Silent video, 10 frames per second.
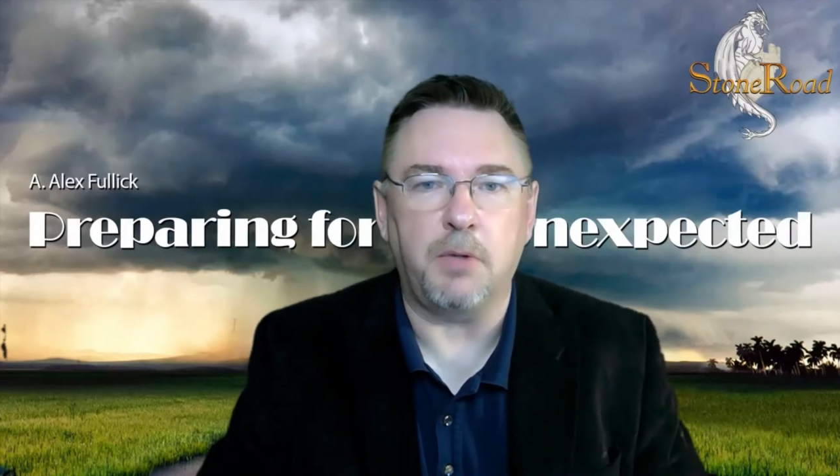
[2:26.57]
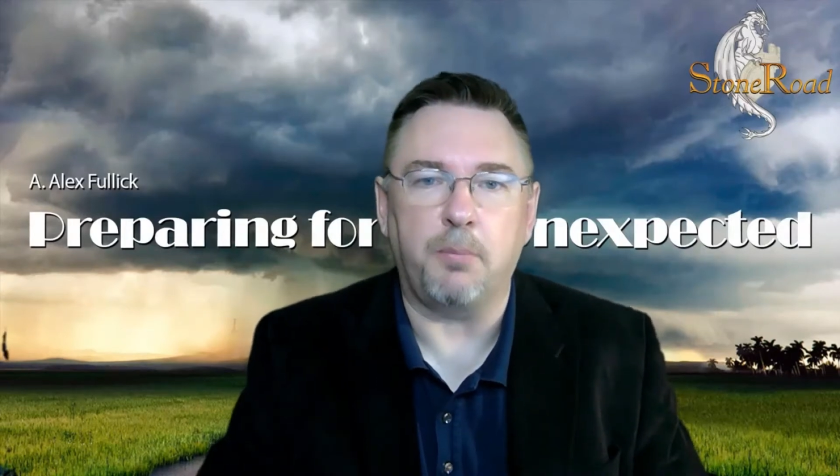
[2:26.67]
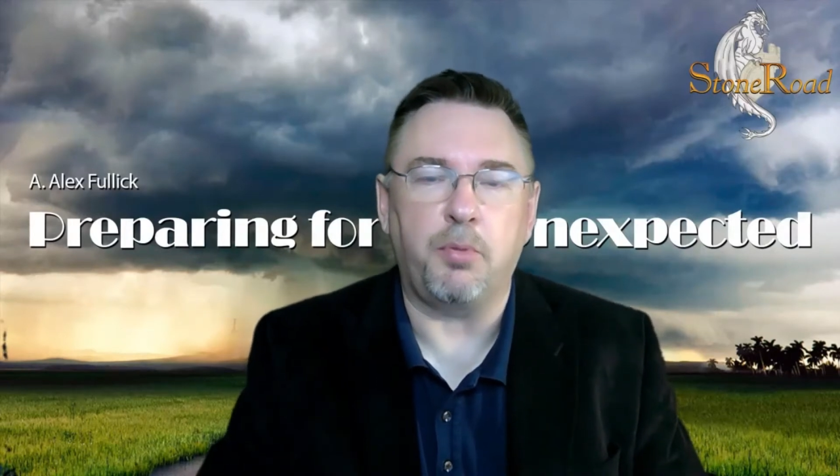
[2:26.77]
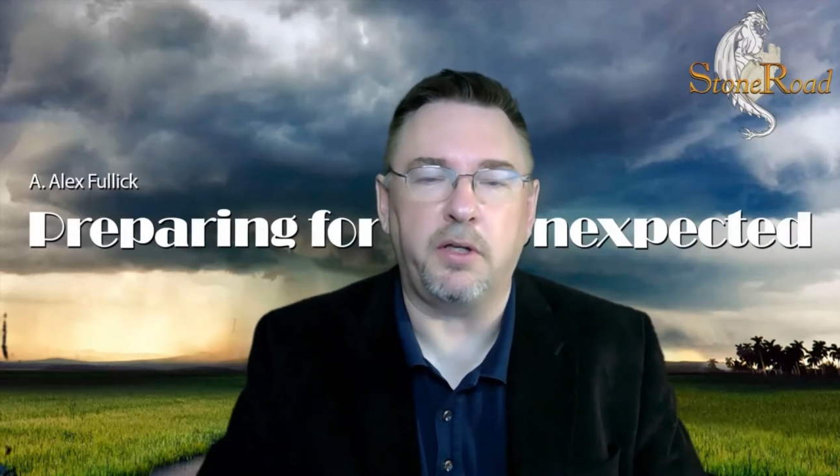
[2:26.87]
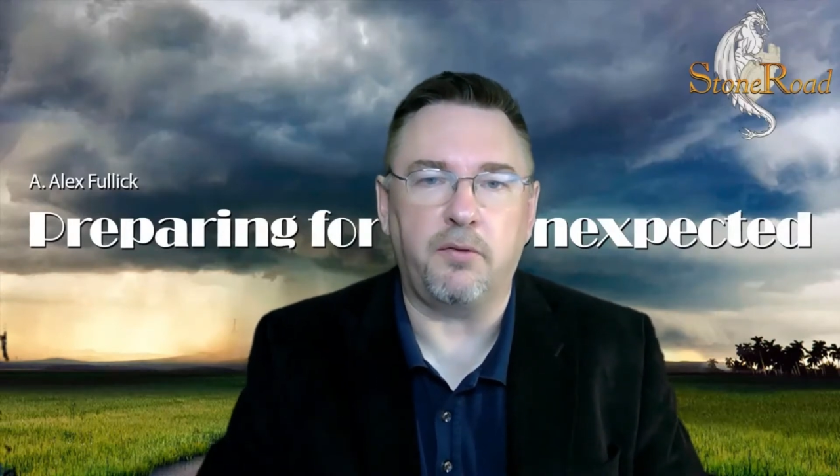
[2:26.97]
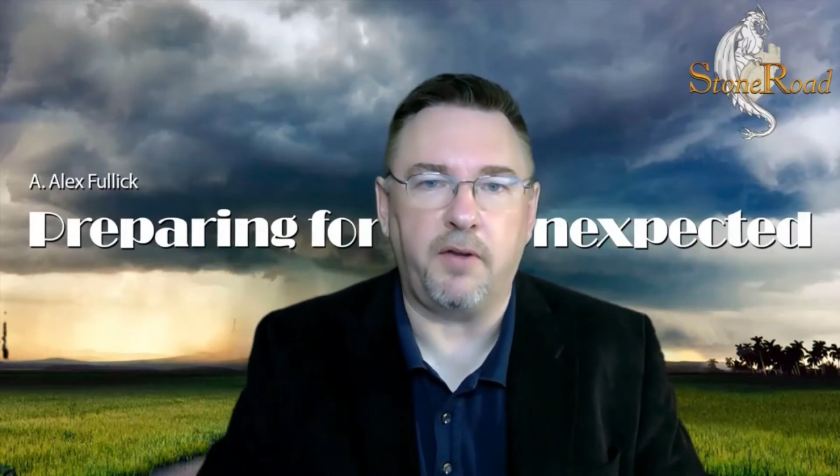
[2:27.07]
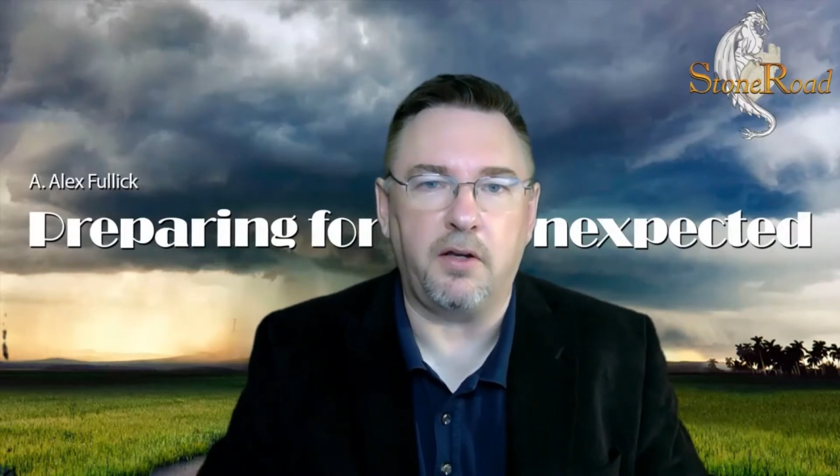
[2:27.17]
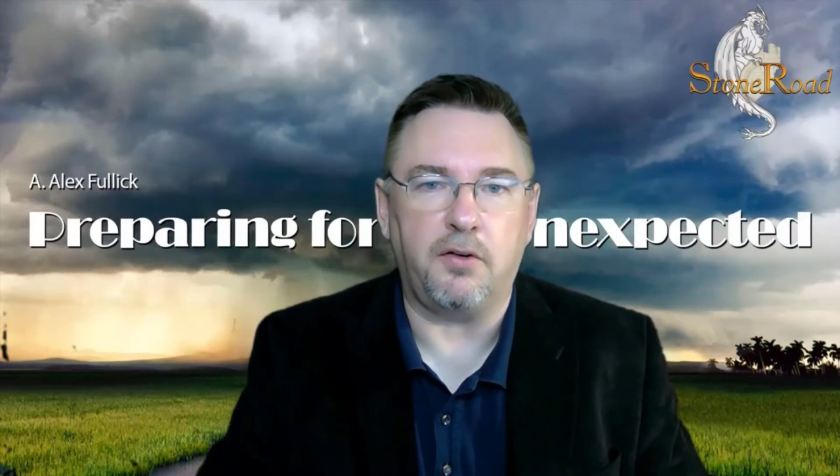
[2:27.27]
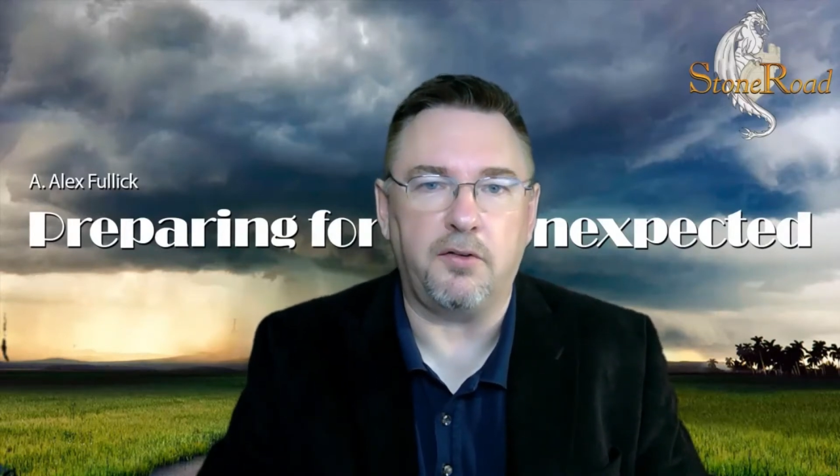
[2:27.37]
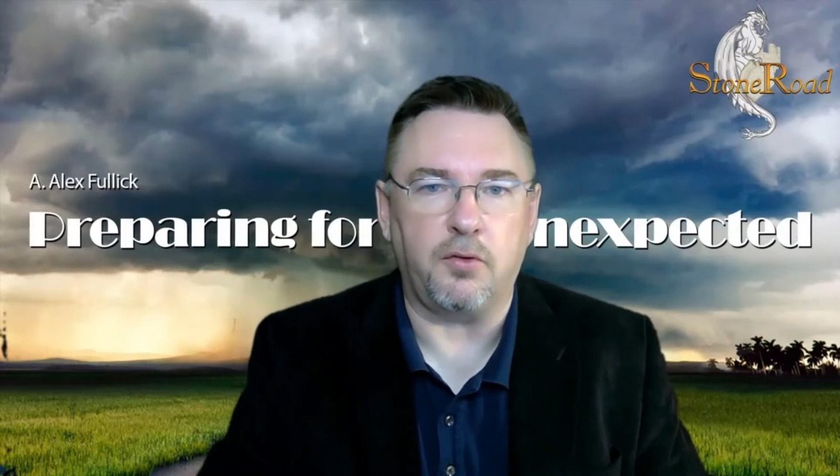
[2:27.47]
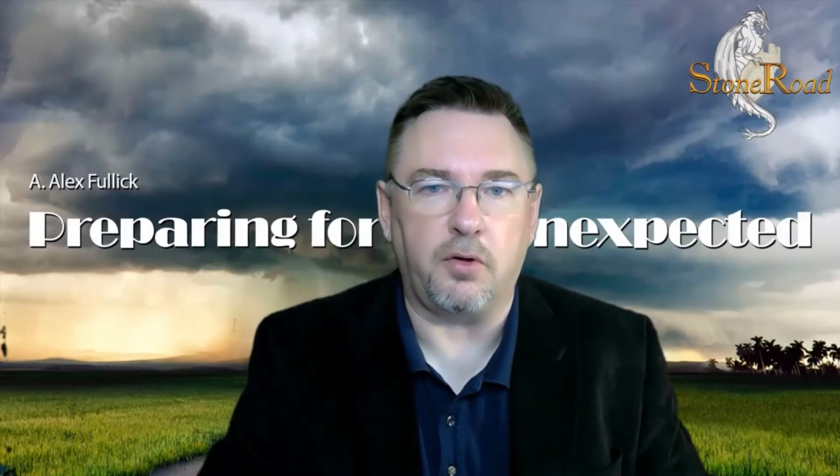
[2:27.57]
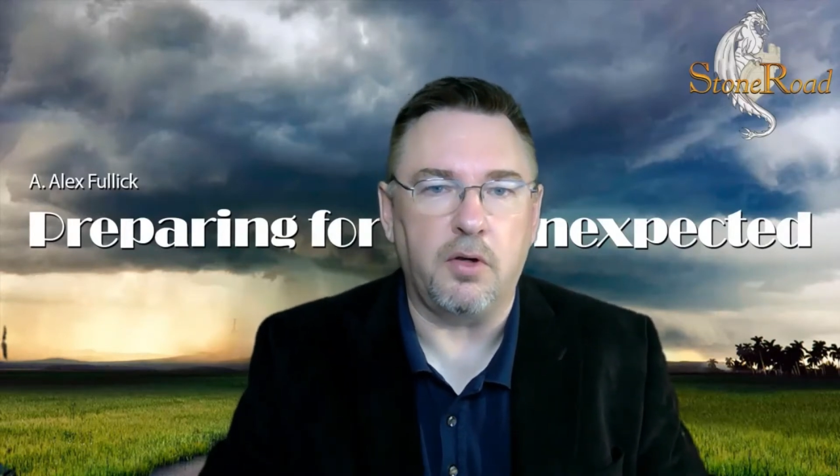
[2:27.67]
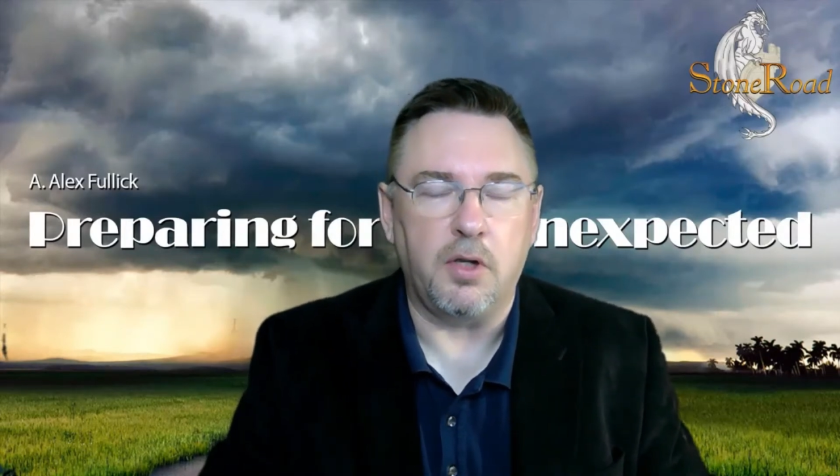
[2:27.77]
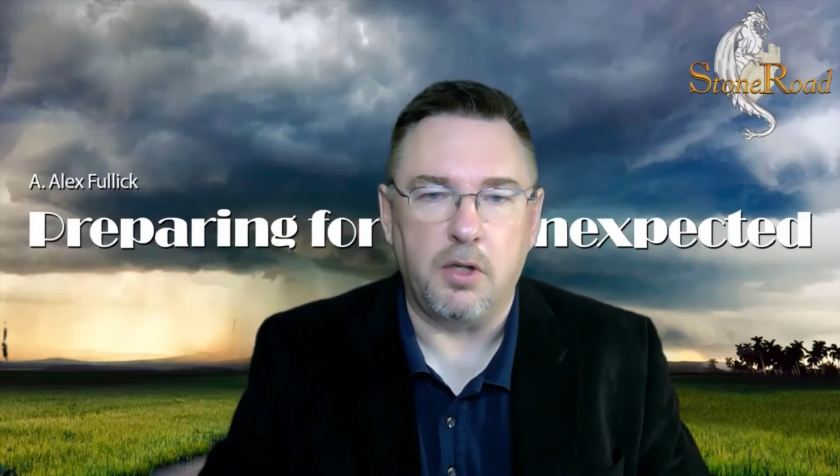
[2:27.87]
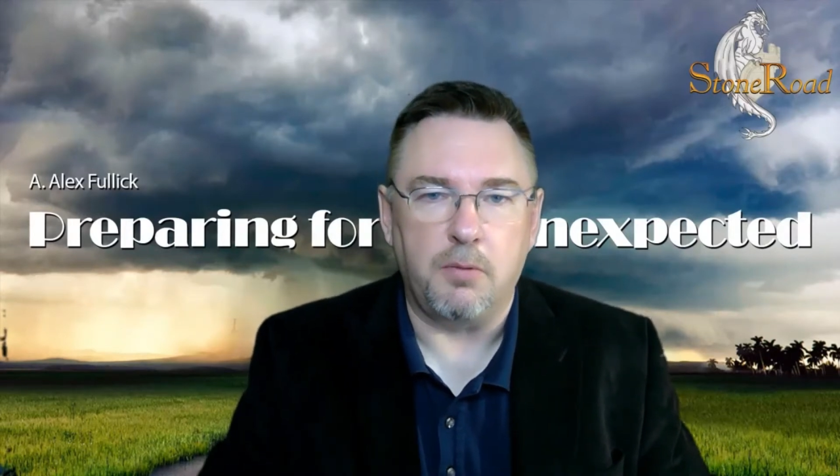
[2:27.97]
not pointing fingers or